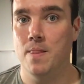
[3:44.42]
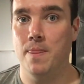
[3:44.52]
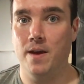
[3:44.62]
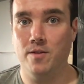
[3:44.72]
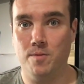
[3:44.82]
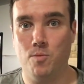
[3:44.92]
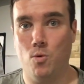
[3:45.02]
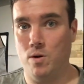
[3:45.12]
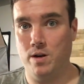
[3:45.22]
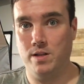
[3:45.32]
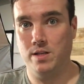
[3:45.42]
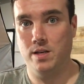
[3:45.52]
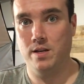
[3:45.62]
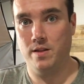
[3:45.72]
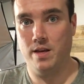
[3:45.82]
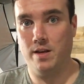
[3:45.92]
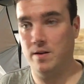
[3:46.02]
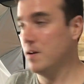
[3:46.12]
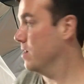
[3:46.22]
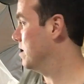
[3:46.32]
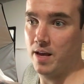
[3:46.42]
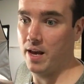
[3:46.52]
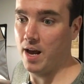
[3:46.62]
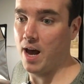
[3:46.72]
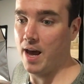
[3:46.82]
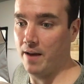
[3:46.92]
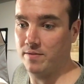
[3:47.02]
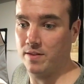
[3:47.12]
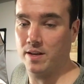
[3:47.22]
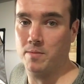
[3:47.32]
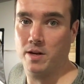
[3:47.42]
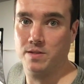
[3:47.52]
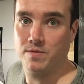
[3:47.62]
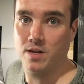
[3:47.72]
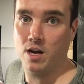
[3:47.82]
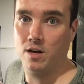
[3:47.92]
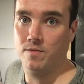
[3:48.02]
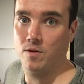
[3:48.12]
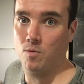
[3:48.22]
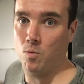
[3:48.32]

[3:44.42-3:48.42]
The other important thing that I have to think about as a photographer,